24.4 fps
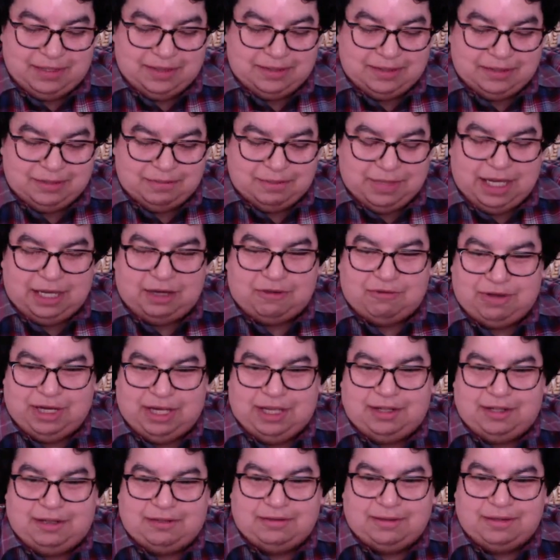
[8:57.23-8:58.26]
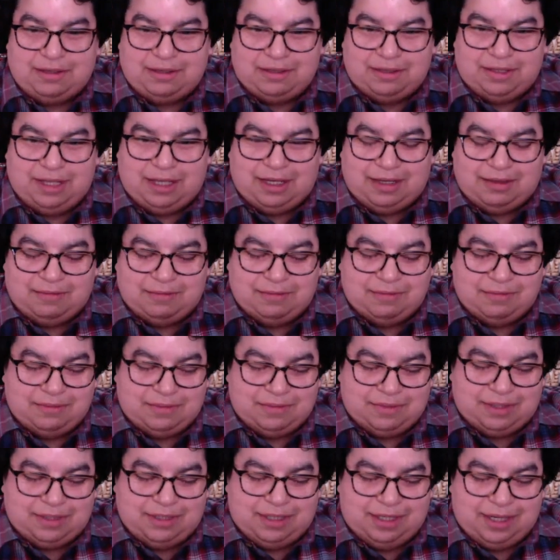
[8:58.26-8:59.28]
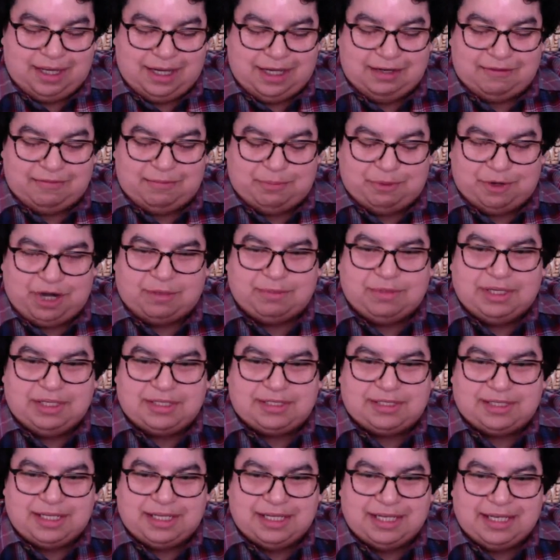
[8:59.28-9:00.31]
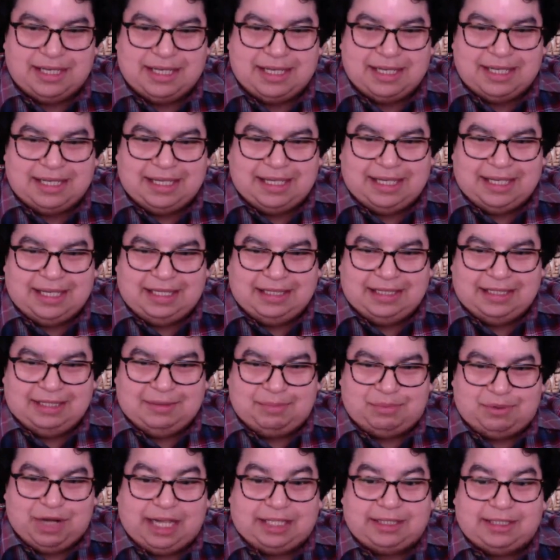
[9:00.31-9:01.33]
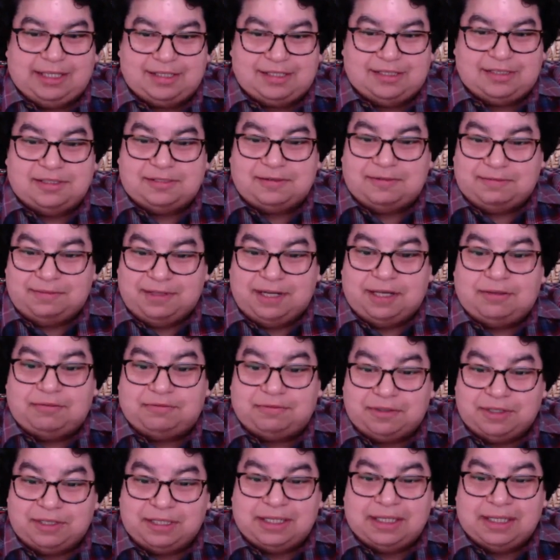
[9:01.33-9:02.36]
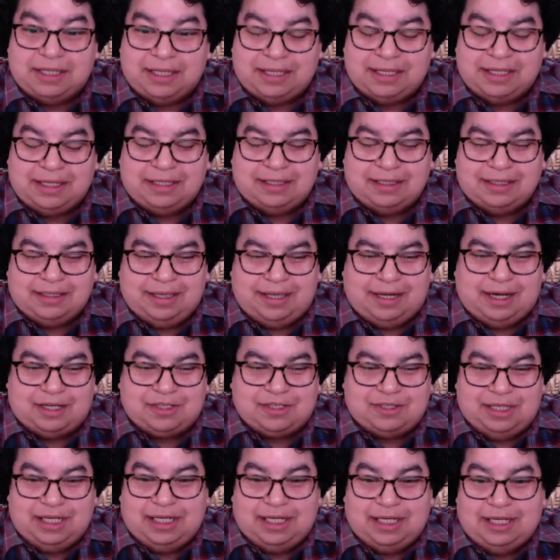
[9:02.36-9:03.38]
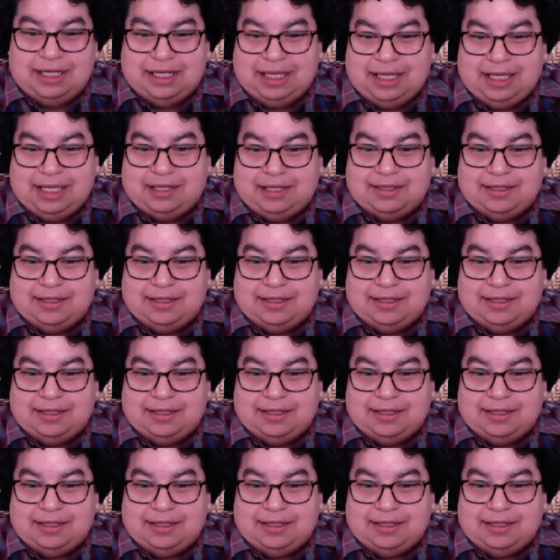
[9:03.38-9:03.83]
make real the kind of promise and the practices of love that actually lead